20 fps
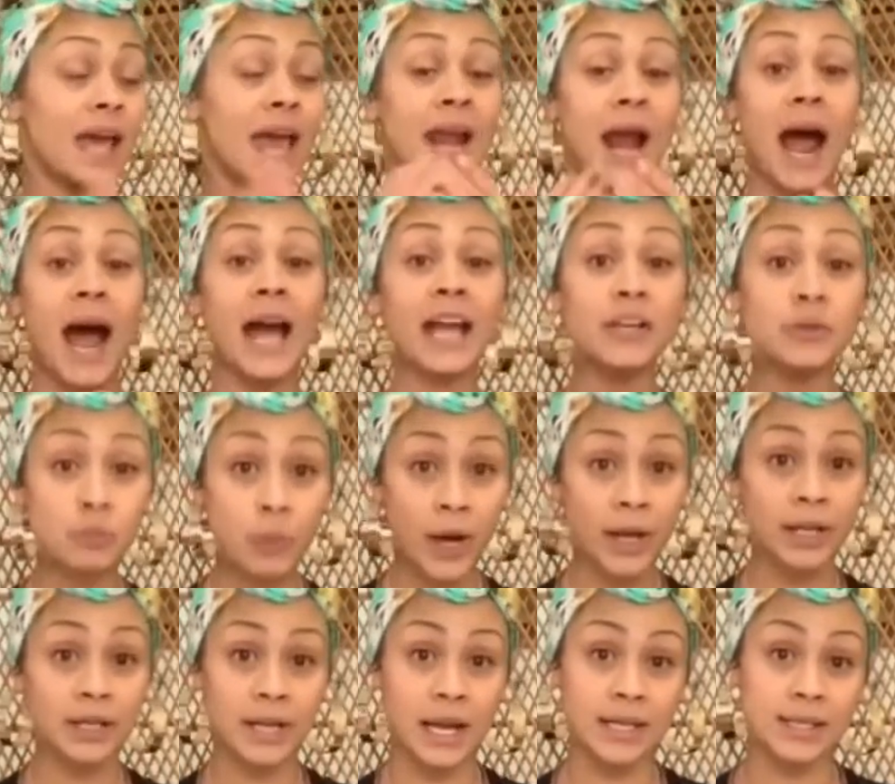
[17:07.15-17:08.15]
And I
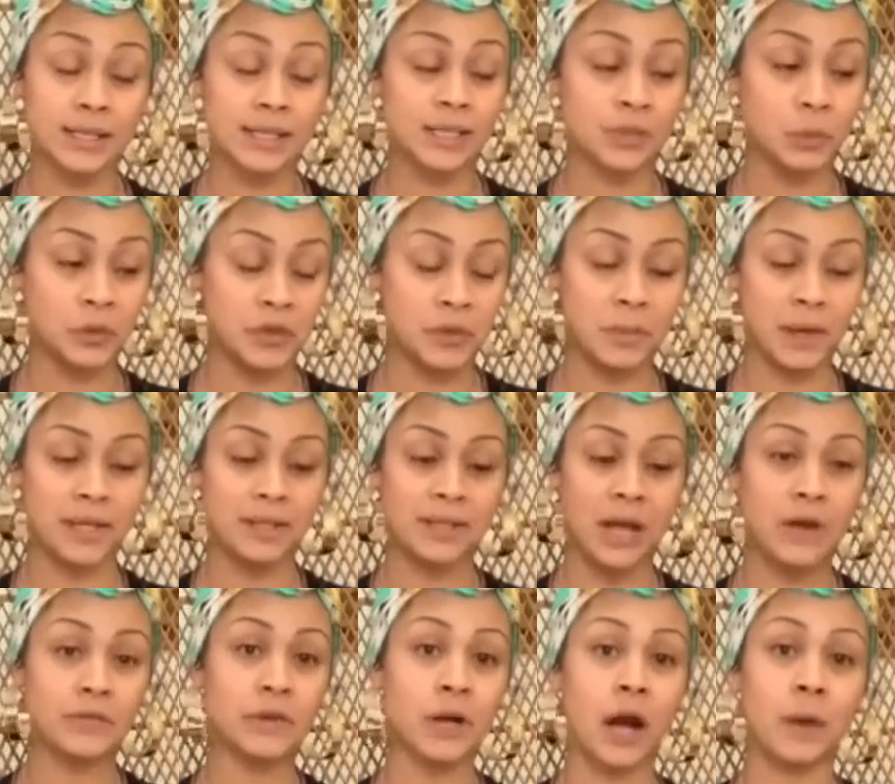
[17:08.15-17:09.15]
recognized this within
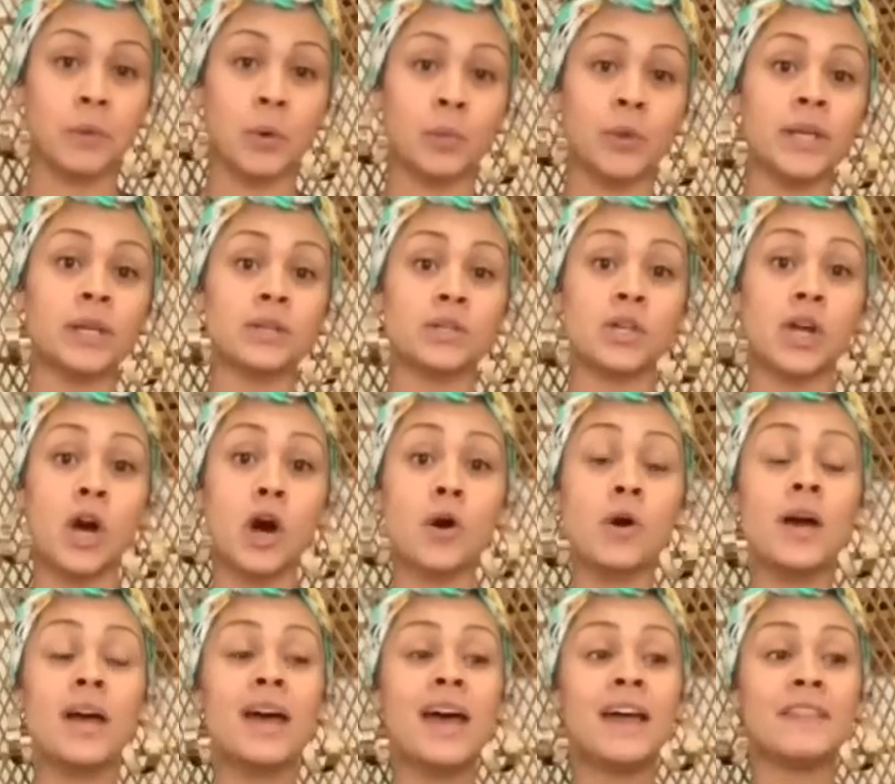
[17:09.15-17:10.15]
myself a couple weeks
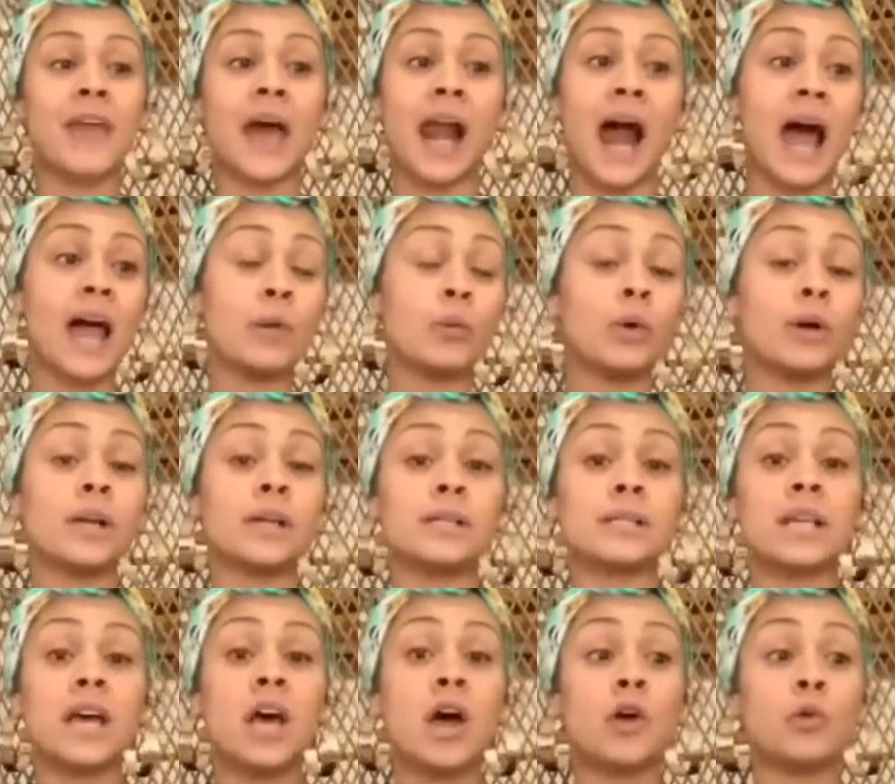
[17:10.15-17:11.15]
ago, that I
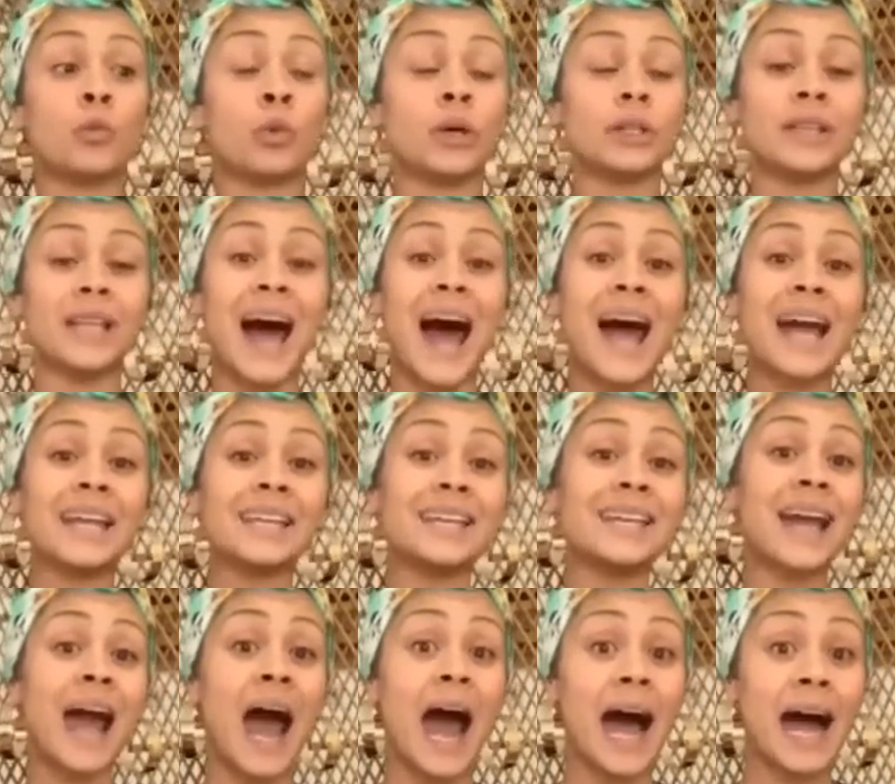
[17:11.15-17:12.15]
was
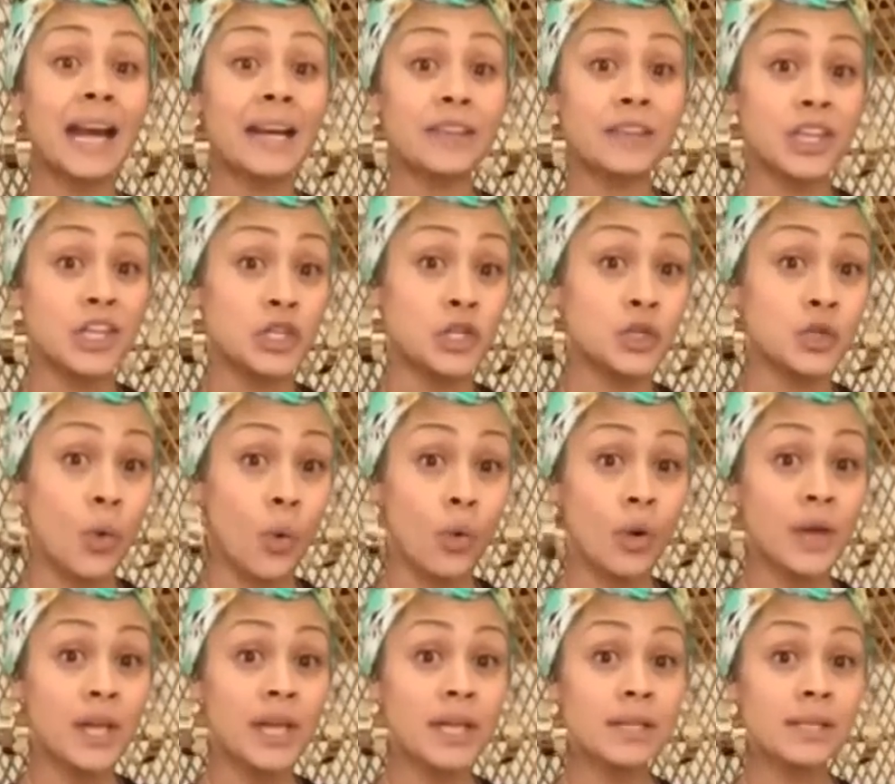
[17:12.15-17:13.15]
relying on the
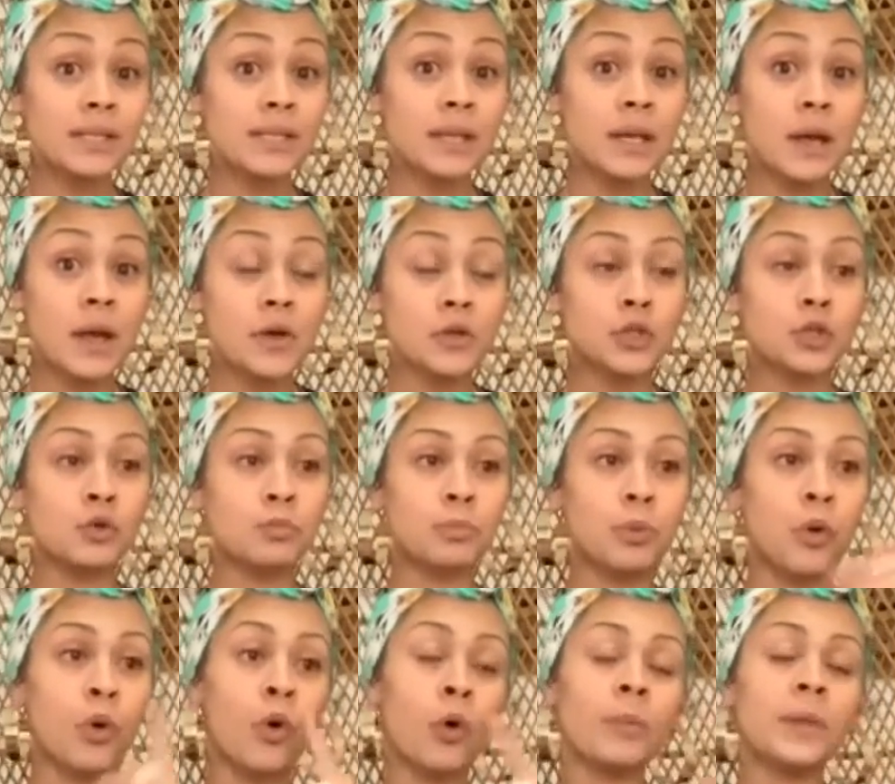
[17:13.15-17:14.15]
noise to
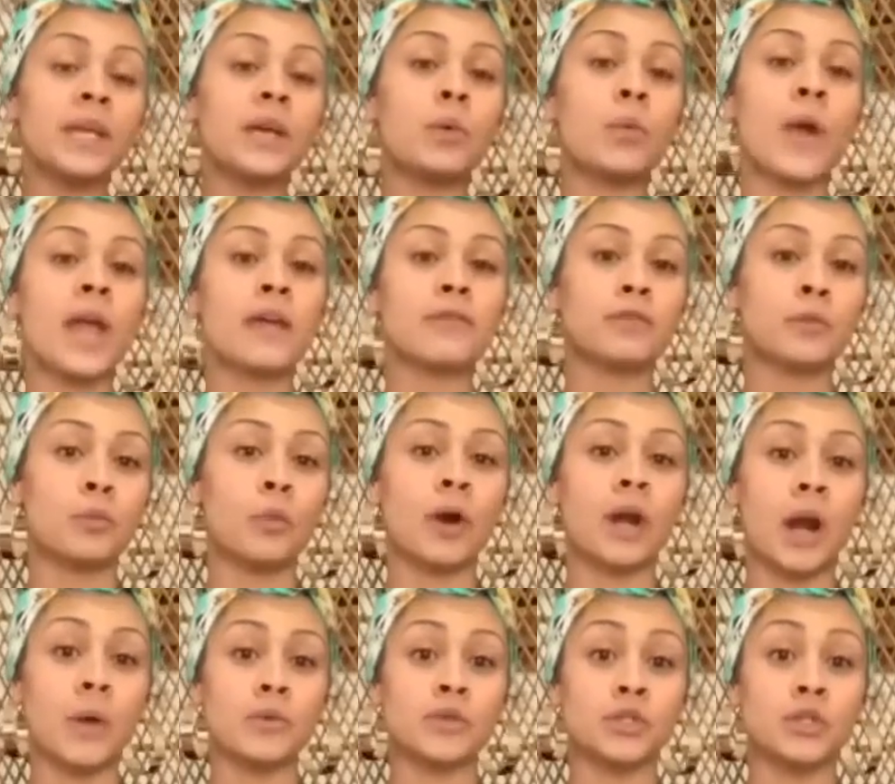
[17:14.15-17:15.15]
pull me away from what
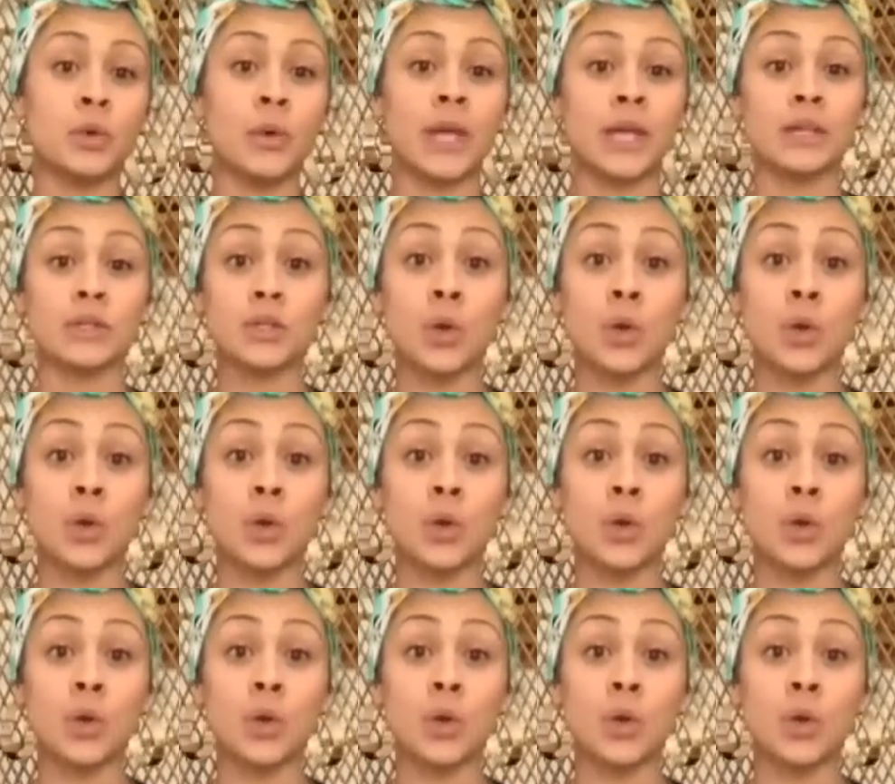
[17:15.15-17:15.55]
I was doing.